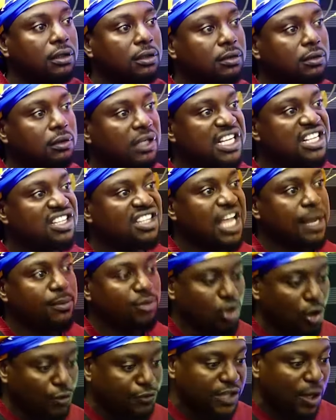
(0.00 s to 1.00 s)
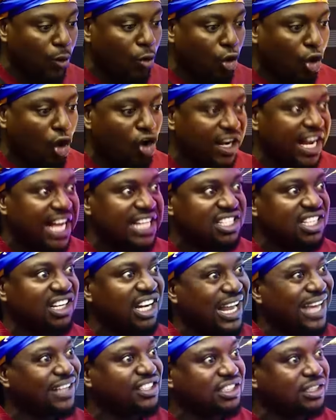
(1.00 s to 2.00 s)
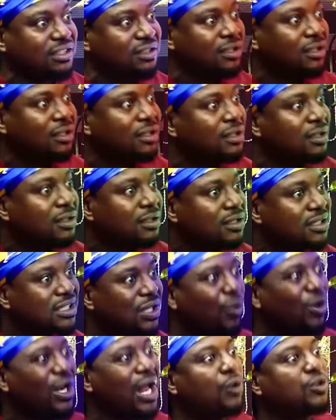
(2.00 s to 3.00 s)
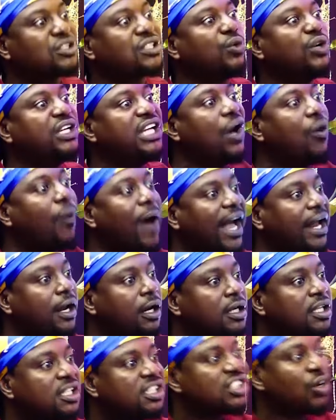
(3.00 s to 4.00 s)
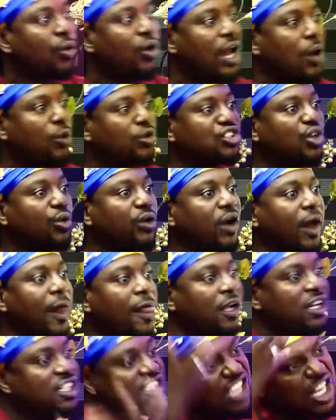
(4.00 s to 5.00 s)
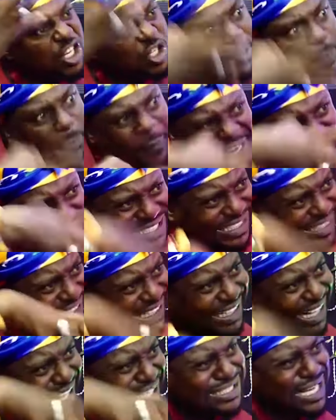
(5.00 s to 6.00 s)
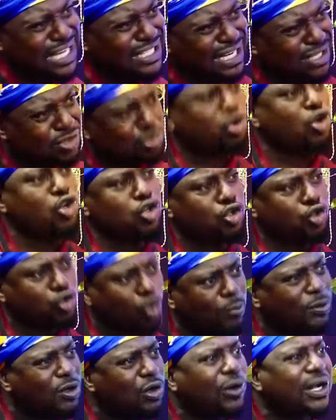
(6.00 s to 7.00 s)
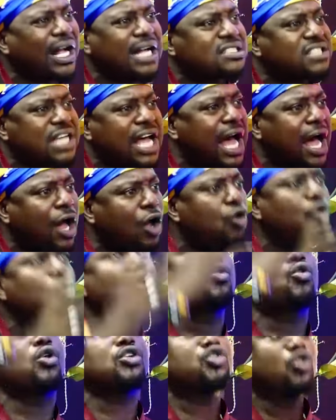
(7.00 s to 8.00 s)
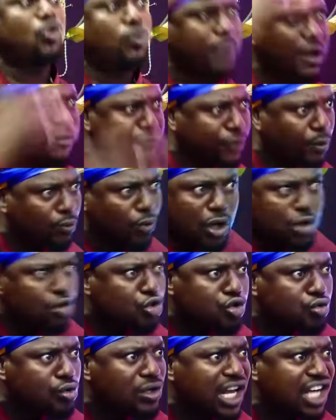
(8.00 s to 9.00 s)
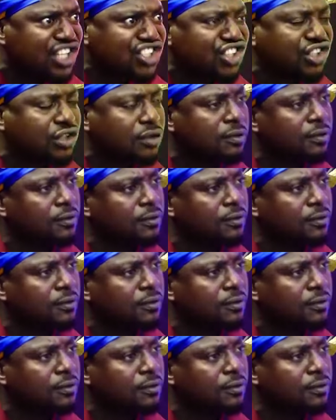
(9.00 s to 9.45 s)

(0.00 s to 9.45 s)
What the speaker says: In terms of say who conduct the election, say when I was say we are why, say when I was say we are, say spirit in the casa, say soon soon we no casa, who cause the rubber from where lose election.